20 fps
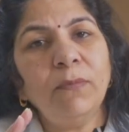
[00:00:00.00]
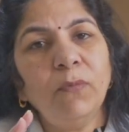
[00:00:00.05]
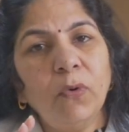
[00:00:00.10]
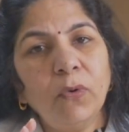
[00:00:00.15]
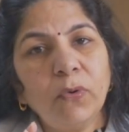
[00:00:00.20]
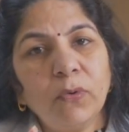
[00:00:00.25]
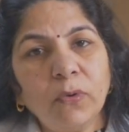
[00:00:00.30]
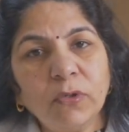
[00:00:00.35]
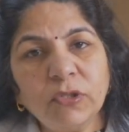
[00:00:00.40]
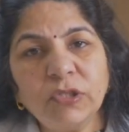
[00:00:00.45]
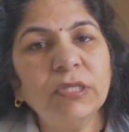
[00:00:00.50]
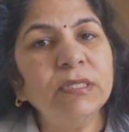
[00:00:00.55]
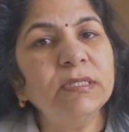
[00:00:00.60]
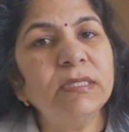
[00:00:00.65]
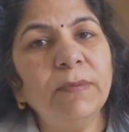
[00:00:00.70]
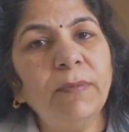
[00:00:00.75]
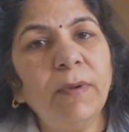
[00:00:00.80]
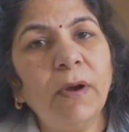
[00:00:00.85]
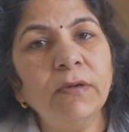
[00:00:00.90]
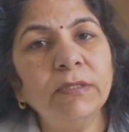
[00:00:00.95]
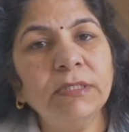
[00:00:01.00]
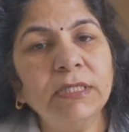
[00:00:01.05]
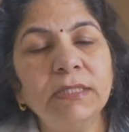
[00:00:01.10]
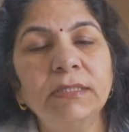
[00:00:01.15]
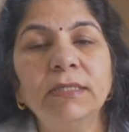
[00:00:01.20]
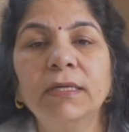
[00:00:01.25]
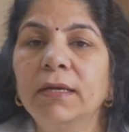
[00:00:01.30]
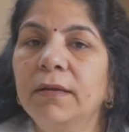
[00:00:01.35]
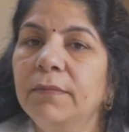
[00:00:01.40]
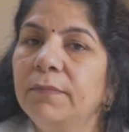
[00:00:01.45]
more questions about it,
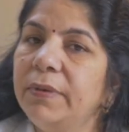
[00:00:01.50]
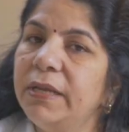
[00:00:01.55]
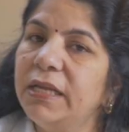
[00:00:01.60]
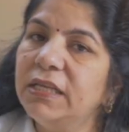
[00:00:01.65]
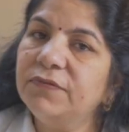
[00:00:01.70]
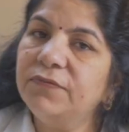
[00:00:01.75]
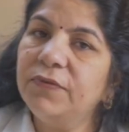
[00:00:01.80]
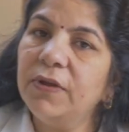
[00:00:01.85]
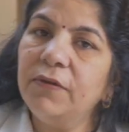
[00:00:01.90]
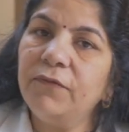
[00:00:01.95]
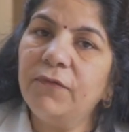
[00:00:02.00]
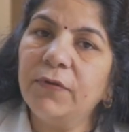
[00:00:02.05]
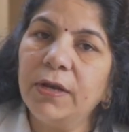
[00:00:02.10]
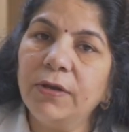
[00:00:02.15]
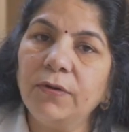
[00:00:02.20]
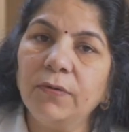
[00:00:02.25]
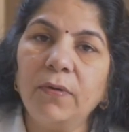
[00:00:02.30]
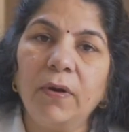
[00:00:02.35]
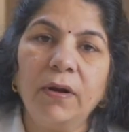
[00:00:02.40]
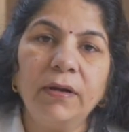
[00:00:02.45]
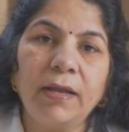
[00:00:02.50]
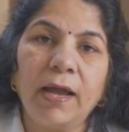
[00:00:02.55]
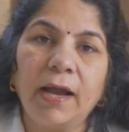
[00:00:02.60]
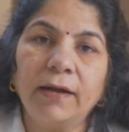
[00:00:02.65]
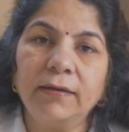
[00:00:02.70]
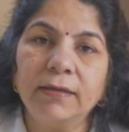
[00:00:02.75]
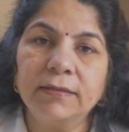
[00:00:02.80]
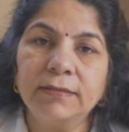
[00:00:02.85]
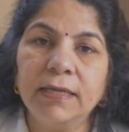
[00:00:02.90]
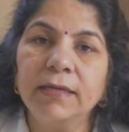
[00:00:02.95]
please feel free to
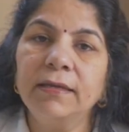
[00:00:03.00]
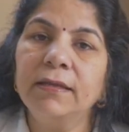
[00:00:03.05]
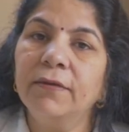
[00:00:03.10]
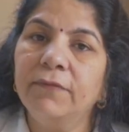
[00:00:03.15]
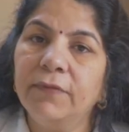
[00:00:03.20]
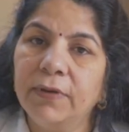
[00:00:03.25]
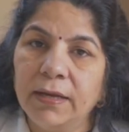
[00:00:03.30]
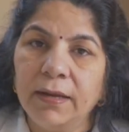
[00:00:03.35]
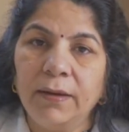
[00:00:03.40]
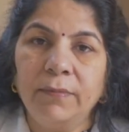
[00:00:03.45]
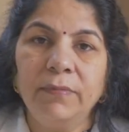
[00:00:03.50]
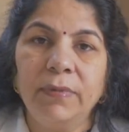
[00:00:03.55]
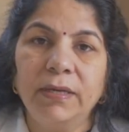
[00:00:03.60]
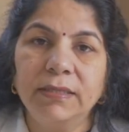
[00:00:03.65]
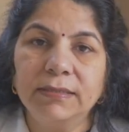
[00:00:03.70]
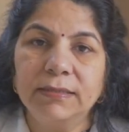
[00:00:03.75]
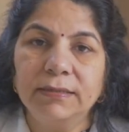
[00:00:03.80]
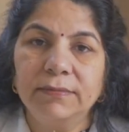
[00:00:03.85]
contact us at given numbers.